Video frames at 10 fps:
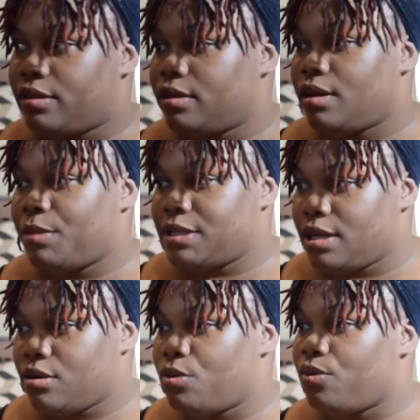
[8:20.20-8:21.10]
Am I
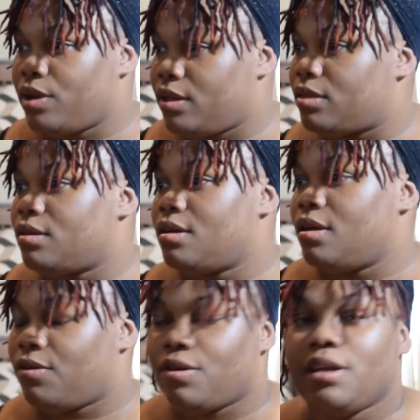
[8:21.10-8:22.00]
saying go wreath?
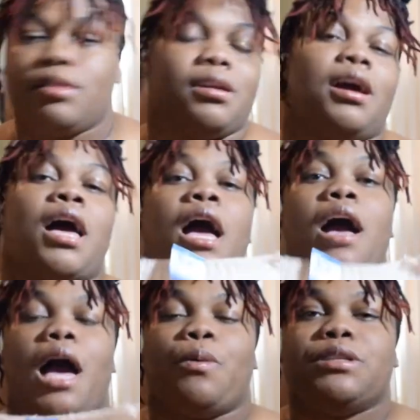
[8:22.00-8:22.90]

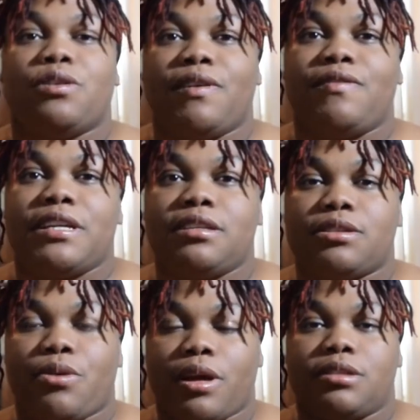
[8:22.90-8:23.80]
I went over Village
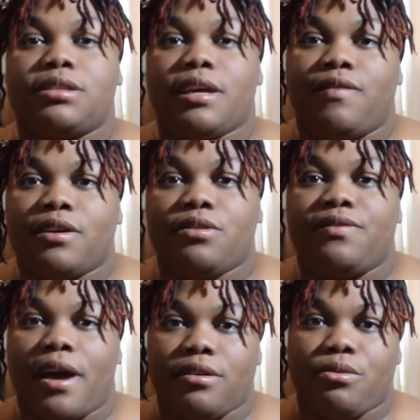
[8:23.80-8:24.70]
Square to see if I could
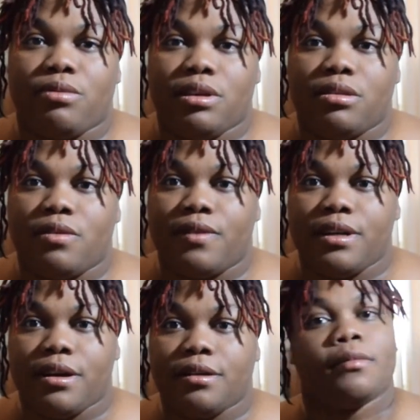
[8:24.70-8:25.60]
find a wreath over
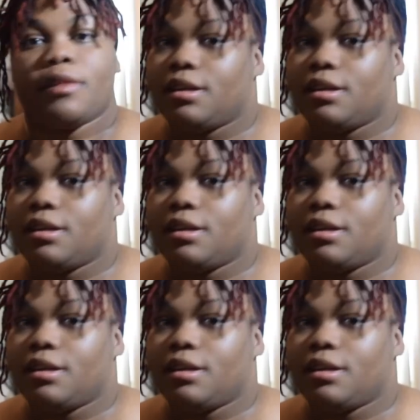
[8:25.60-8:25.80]
there.